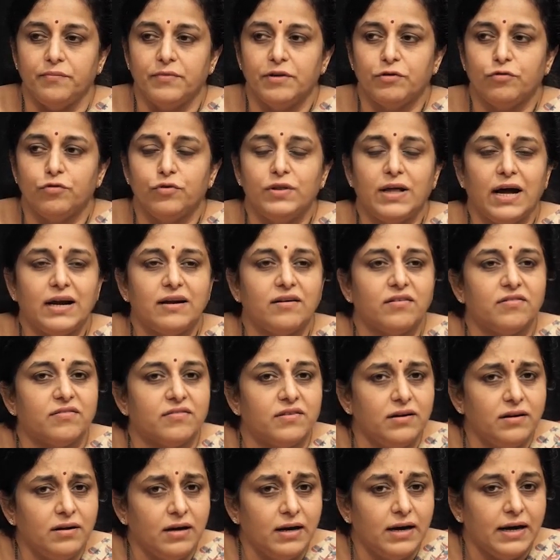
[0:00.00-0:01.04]
So that is
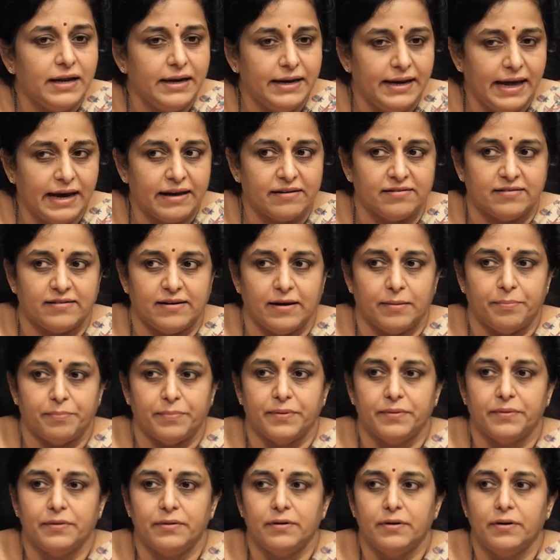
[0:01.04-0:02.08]
the next
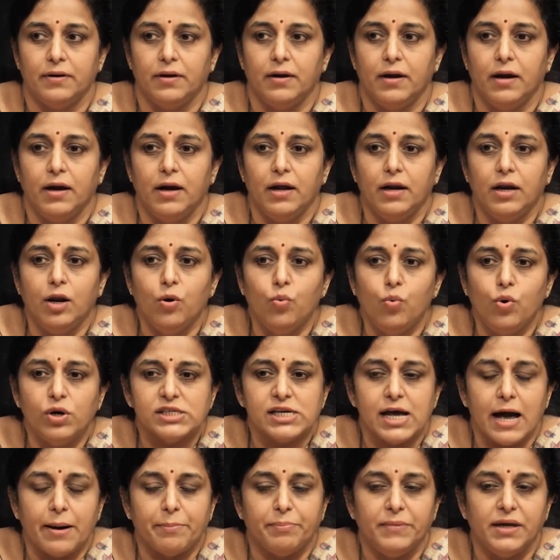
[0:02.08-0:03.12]
step. Now
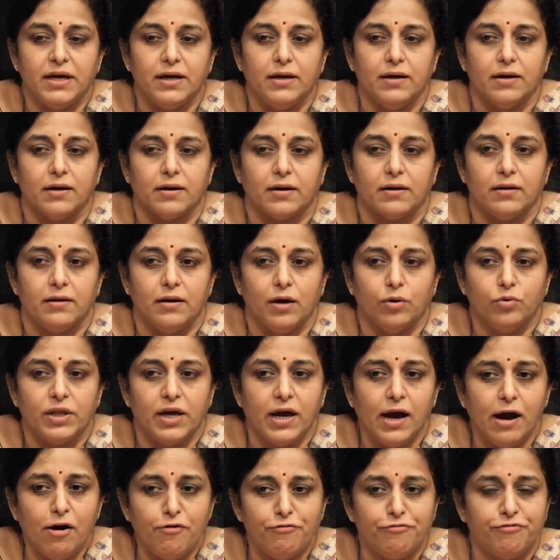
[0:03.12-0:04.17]
what's happening here? Now
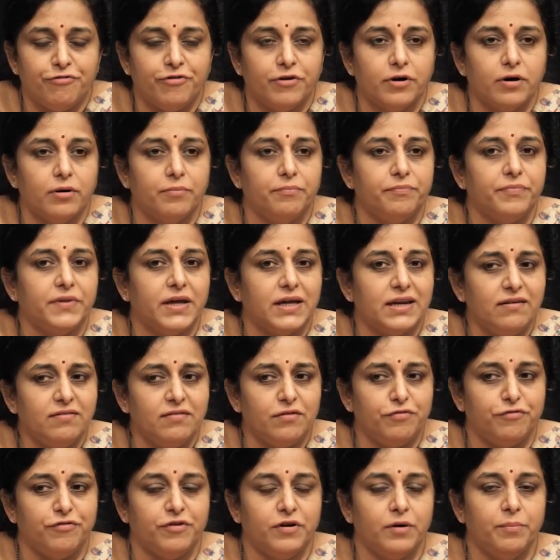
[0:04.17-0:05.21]
they have firm, there
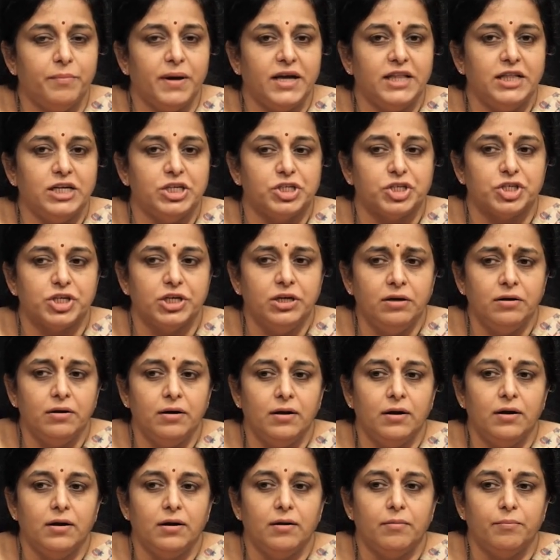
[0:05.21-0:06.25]
is a firm addition
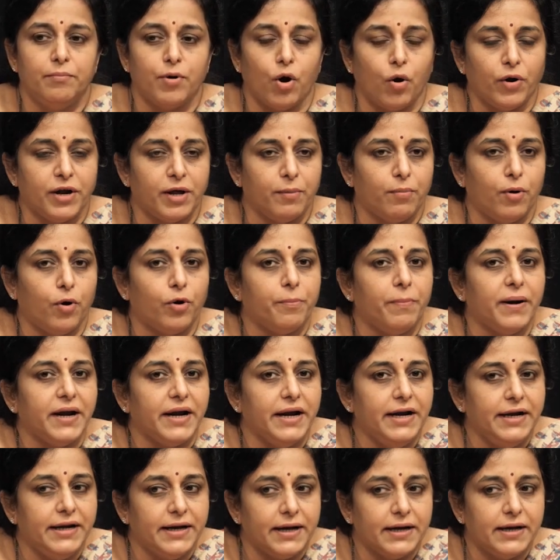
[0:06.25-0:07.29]
brought about by
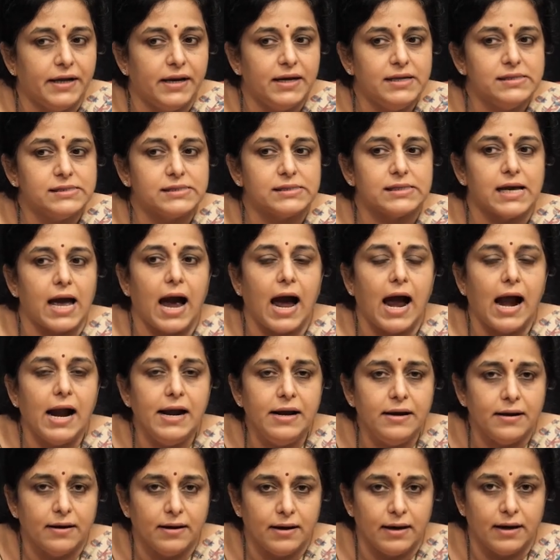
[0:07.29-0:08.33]
integrins
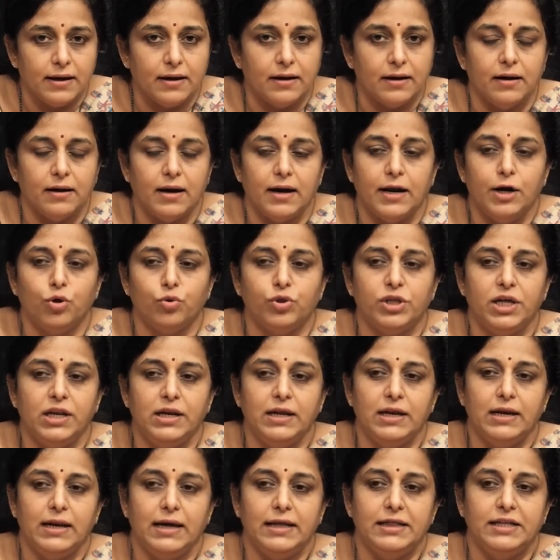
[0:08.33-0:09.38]
and
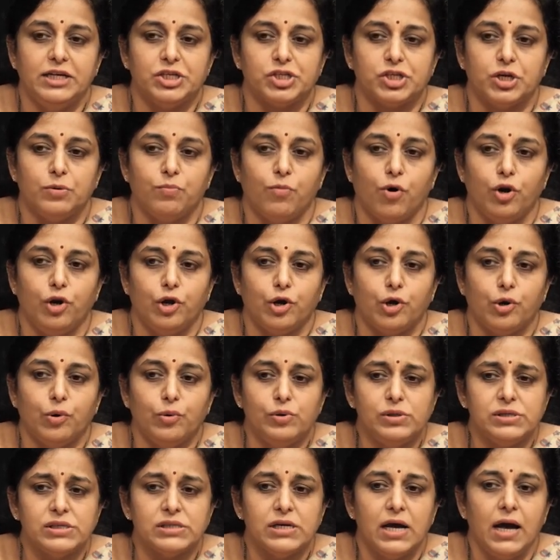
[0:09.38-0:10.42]
endothelial addition
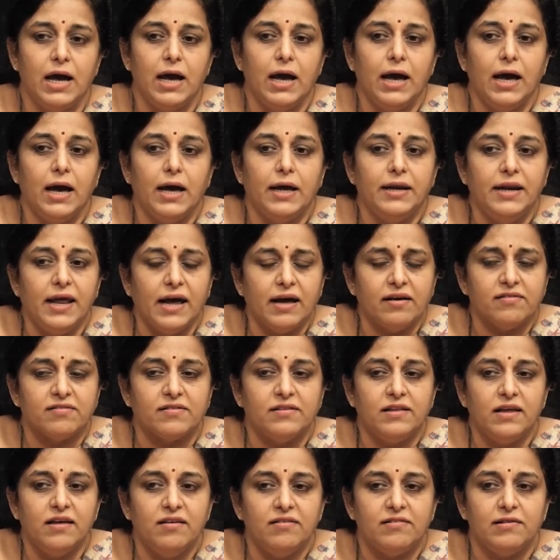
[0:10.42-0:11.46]
molecules.
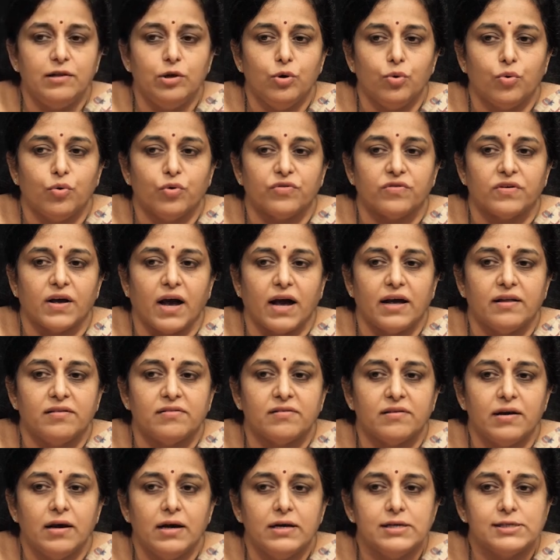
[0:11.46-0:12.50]
Next, these
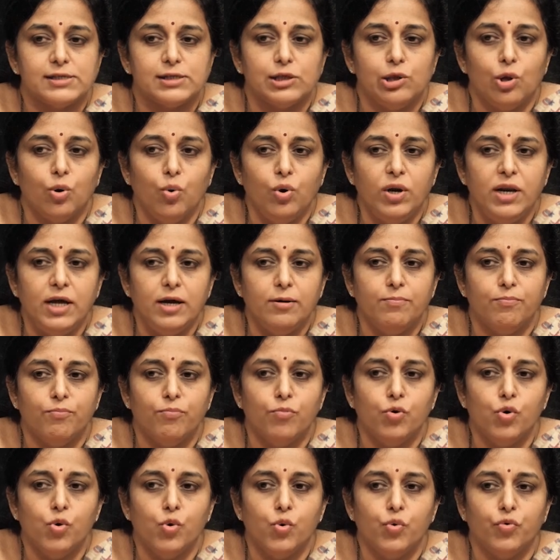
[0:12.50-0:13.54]
leukocytes slowly
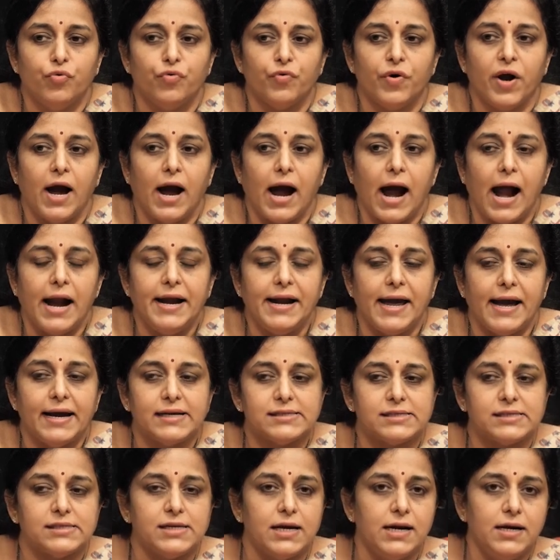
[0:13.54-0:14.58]
move and
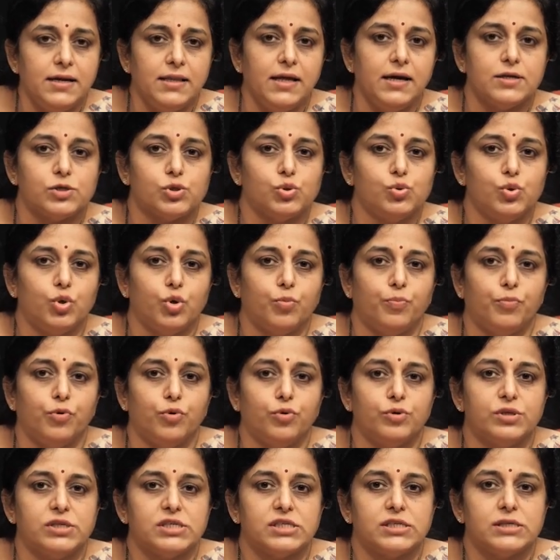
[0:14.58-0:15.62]
extend their
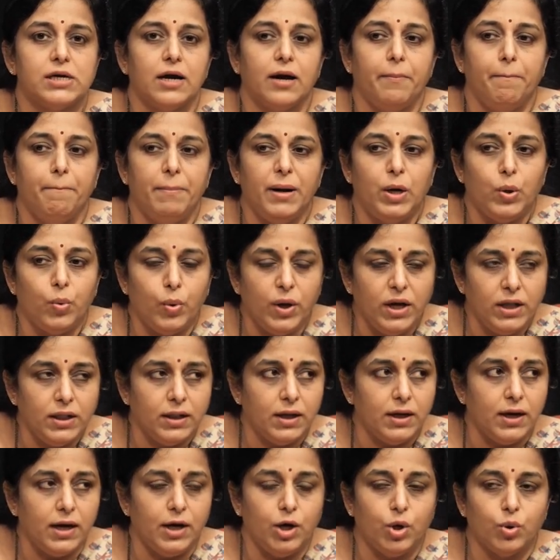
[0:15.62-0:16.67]
pseudopods between
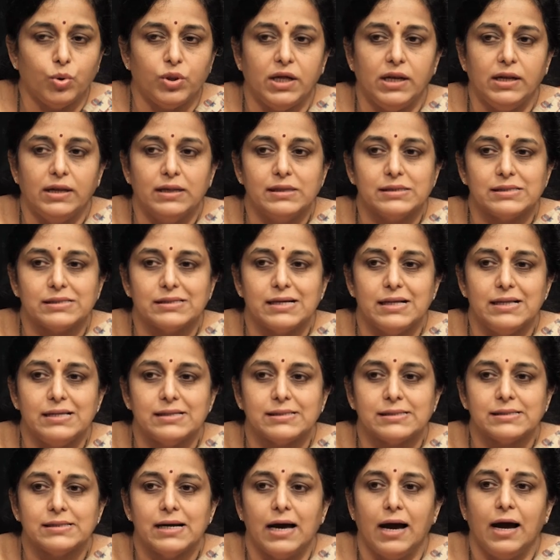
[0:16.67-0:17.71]
the endothelial
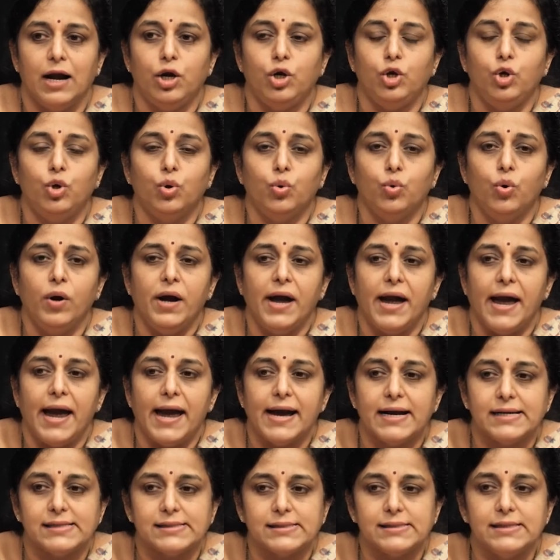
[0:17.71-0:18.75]
cells to
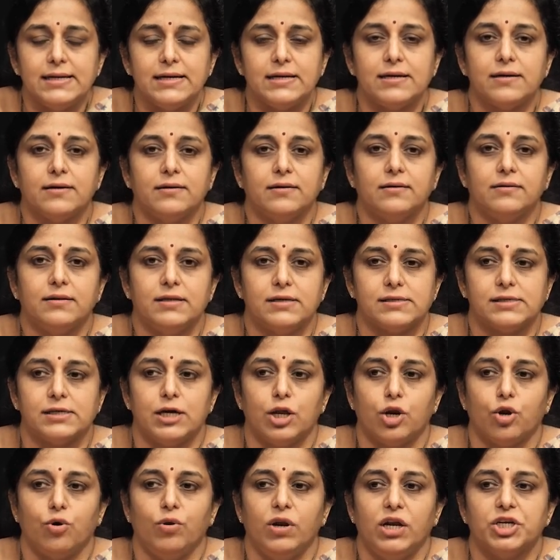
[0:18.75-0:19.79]
exit the
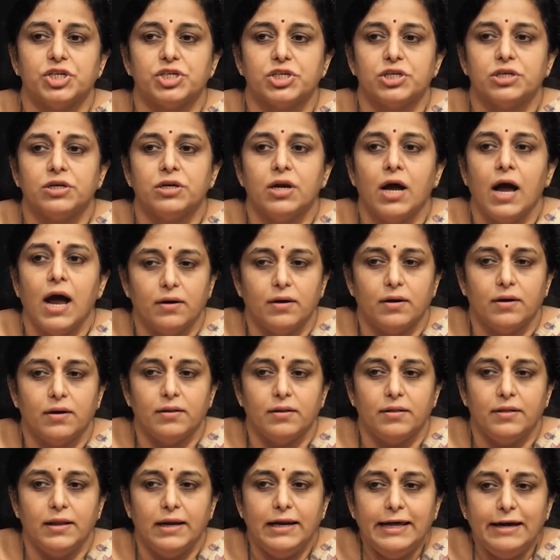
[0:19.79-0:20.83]
circulation.
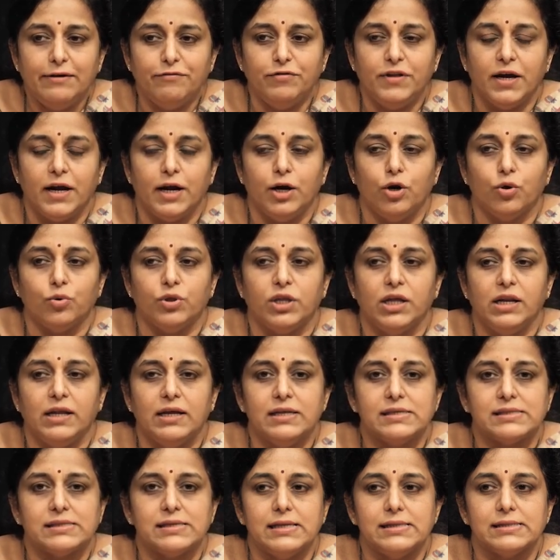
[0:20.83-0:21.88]
They leave the
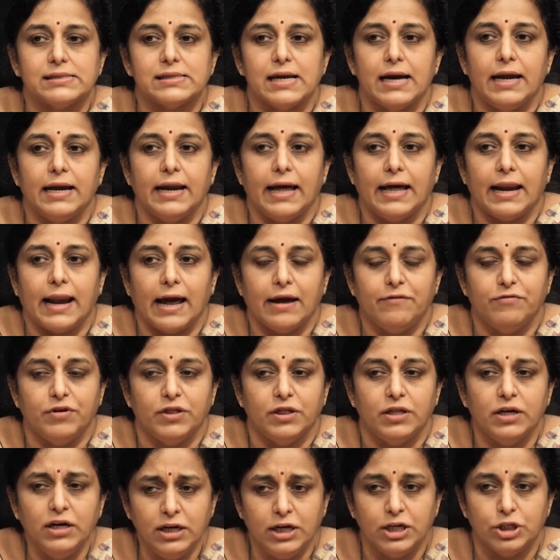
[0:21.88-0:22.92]
endothelial cells and arrive
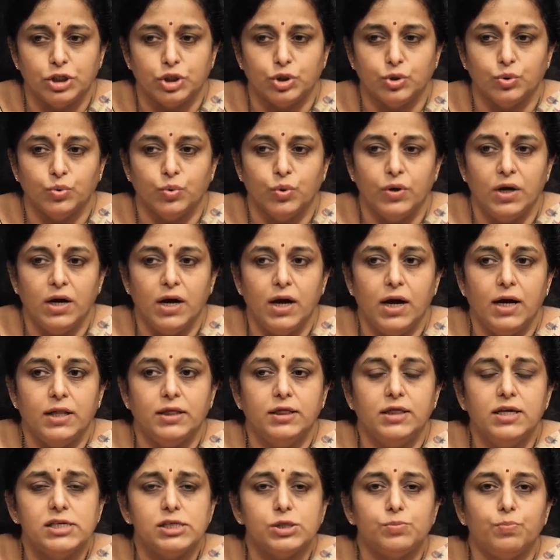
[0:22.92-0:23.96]
in the tissue.
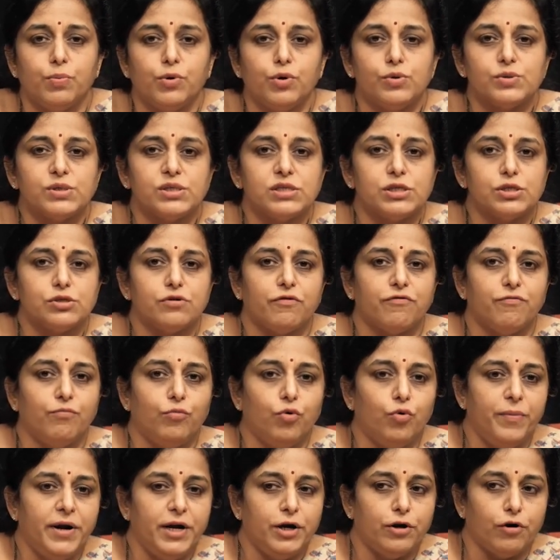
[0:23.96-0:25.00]
This process of
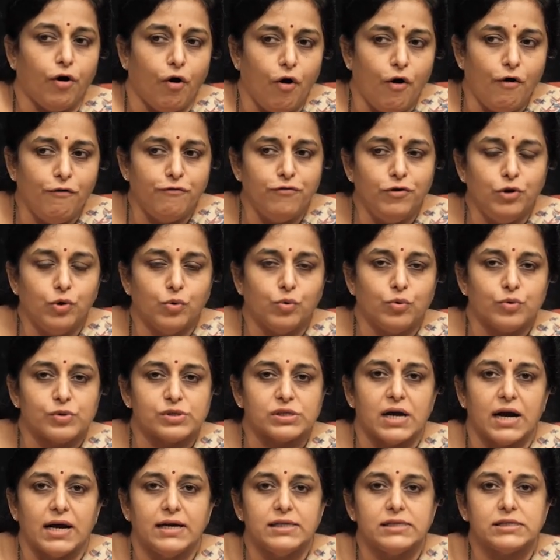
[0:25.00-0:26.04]
movement of
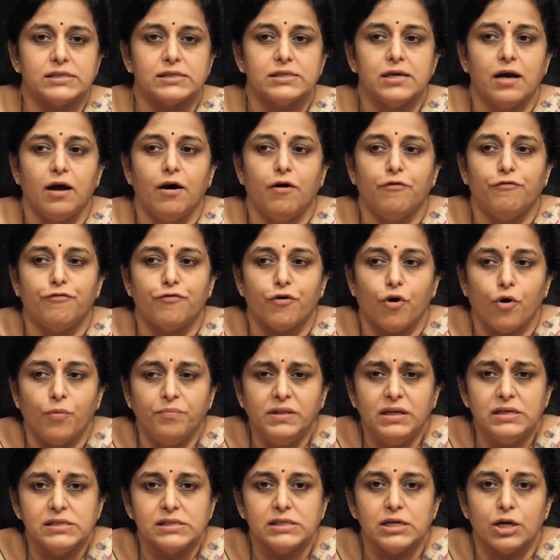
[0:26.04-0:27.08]
leukocytes
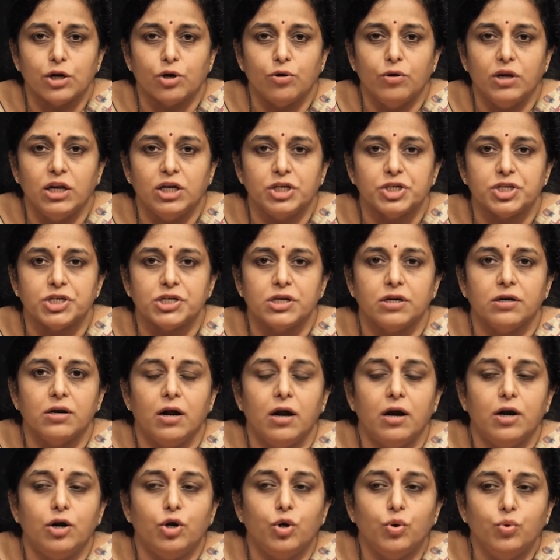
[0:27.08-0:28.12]
from the circulation
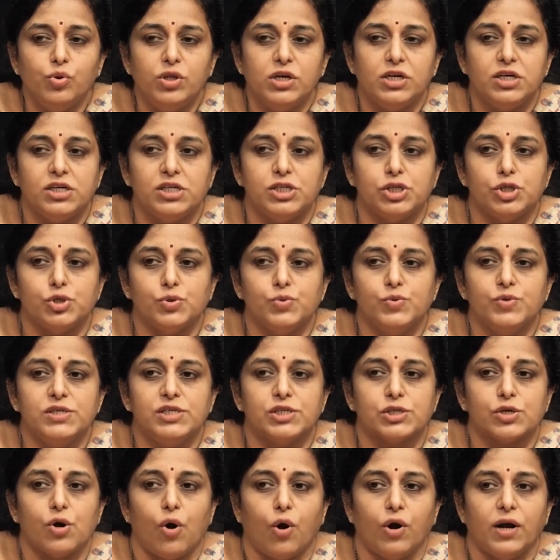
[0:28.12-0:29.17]
to the tissue
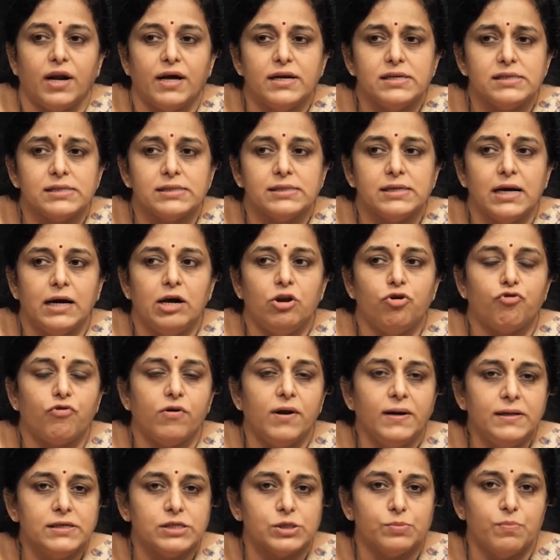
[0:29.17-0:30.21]
is called as
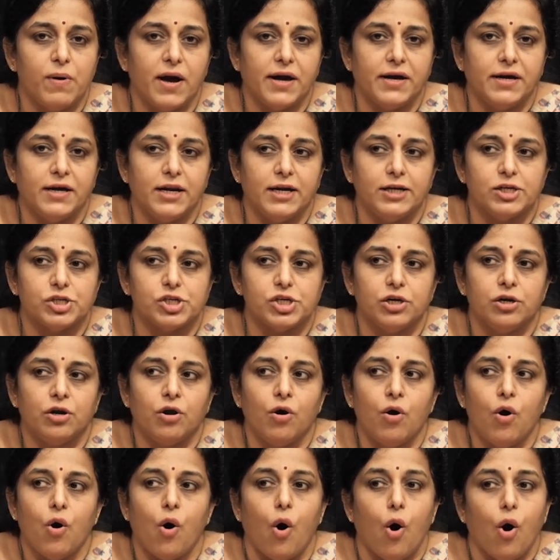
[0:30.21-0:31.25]

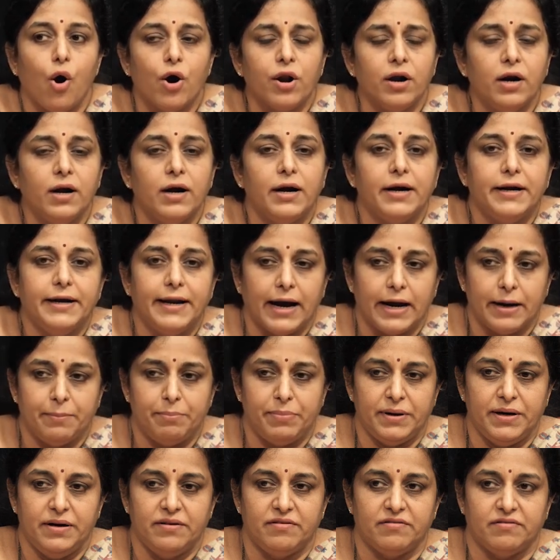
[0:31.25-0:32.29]
transmigration or
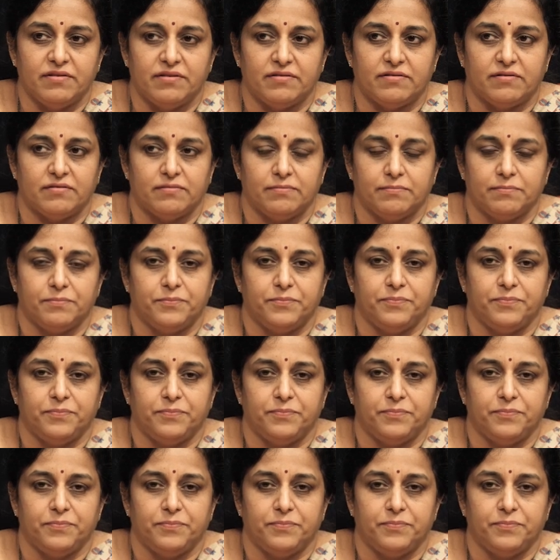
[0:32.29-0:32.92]
diapedesis.